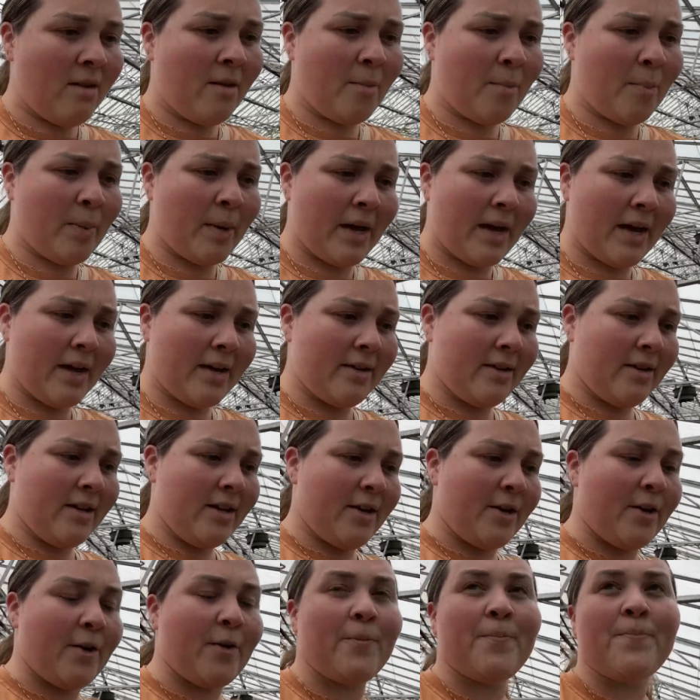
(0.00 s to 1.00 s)
But, you
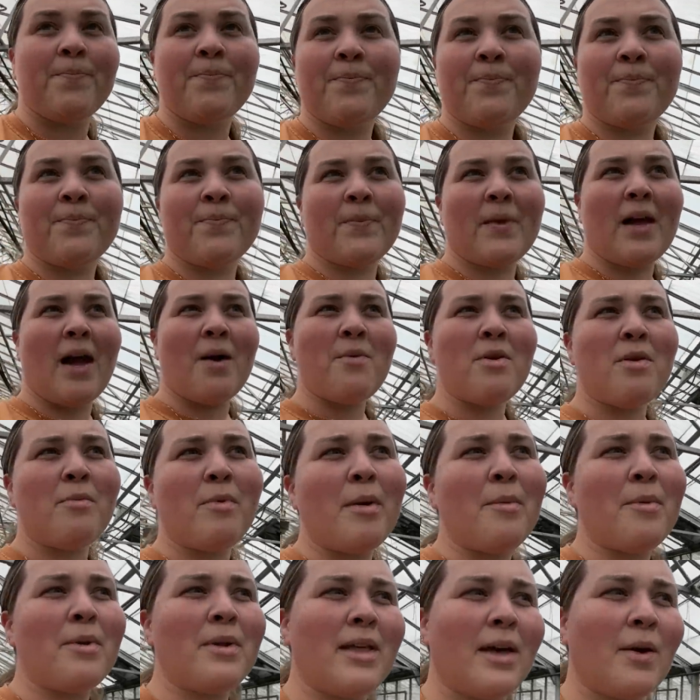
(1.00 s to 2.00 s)
know, I want to be
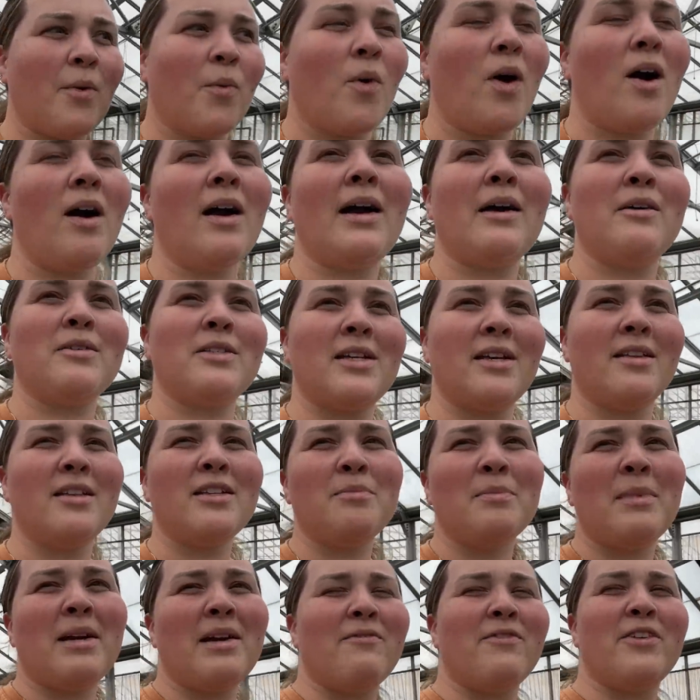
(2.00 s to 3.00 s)
able to like walk outside. This
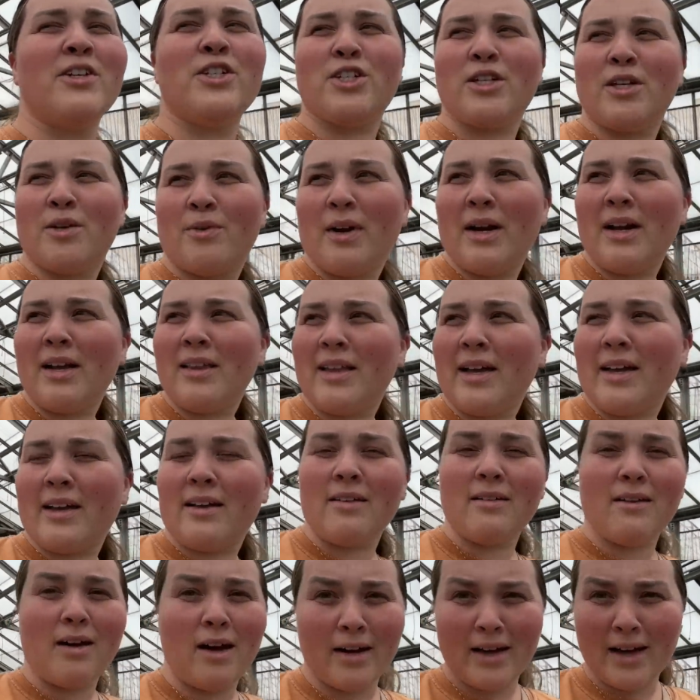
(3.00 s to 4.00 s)
is my vision, right? Like,
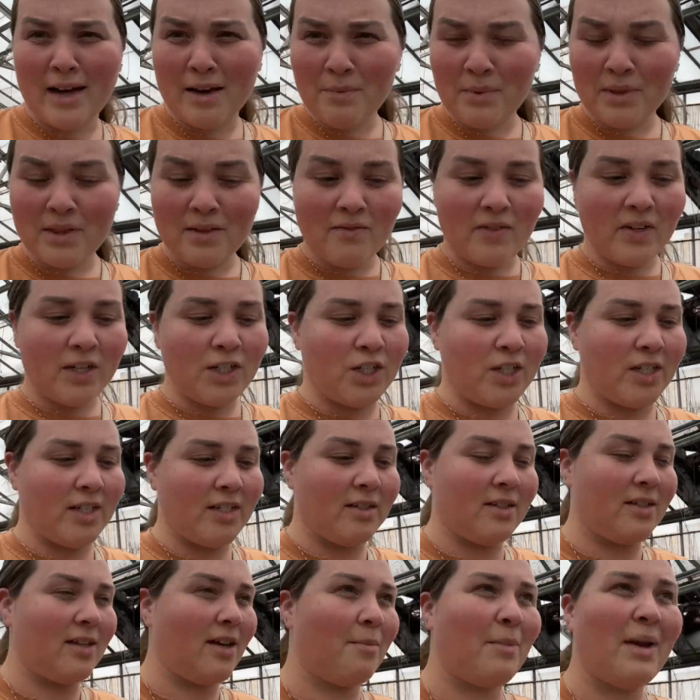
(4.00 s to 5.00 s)
again with the
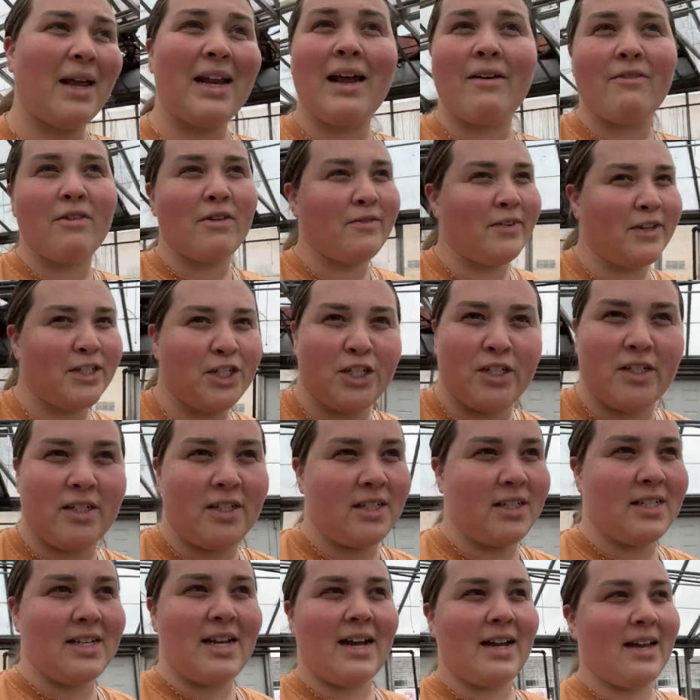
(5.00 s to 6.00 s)
visions. I'm not having visions.
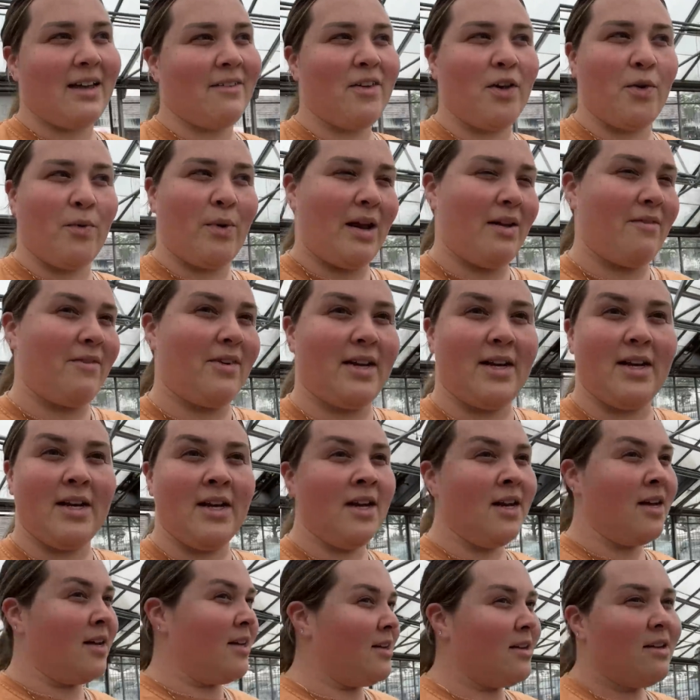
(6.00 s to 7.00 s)
It's not giving Raven.
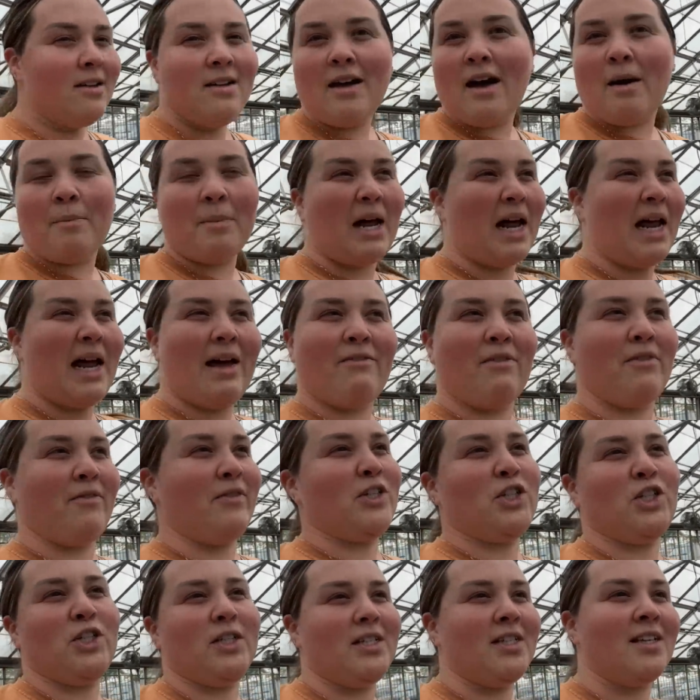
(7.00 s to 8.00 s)
I'm not having
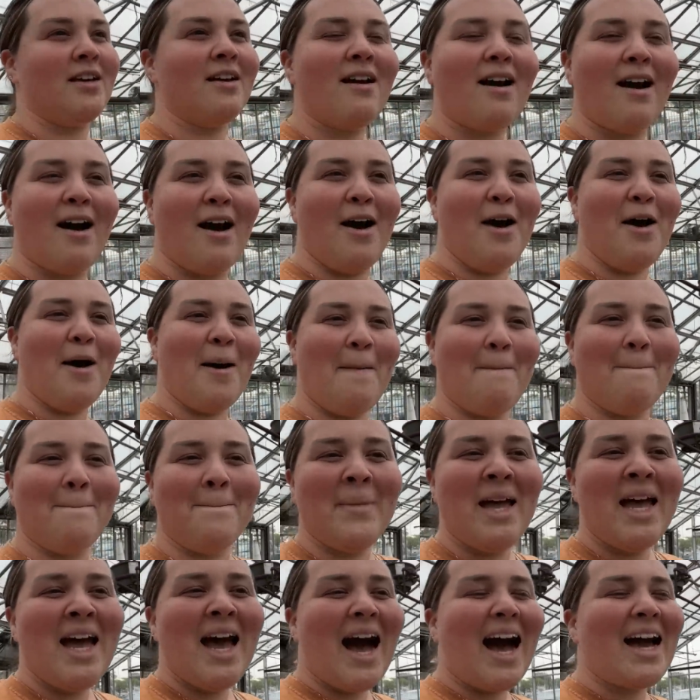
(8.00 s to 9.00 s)
visions. Um,
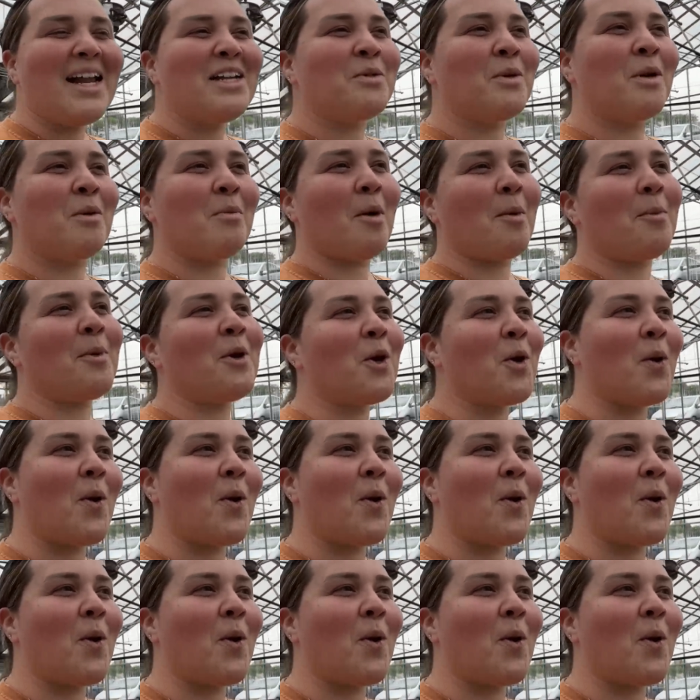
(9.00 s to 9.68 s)
I just want to be able to go